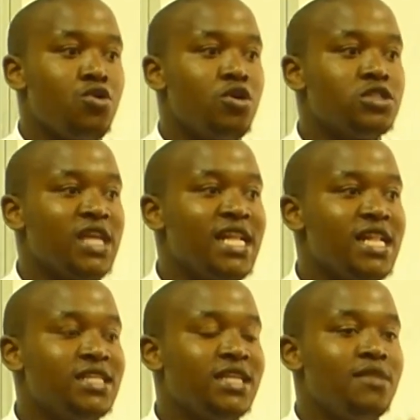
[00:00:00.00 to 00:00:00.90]

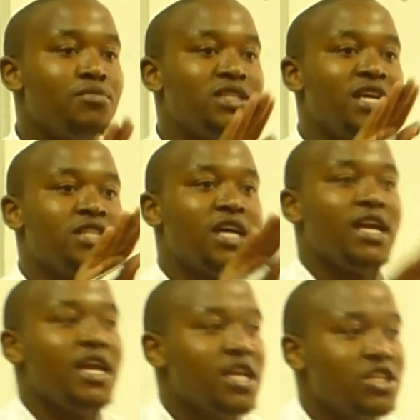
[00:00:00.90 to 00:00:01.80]
constantly turn
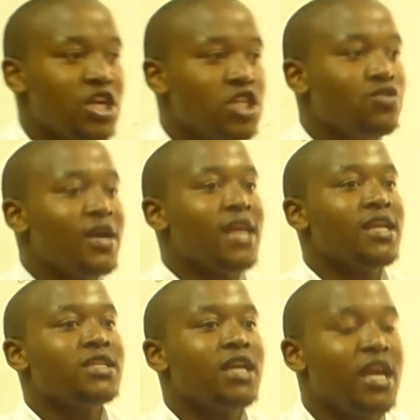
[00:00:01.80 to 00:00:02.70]
potential energy into
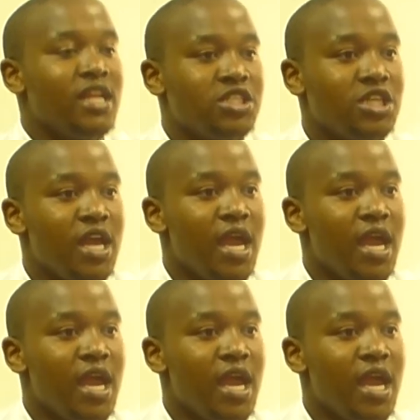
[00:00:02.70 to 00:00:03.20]
kinetic energy.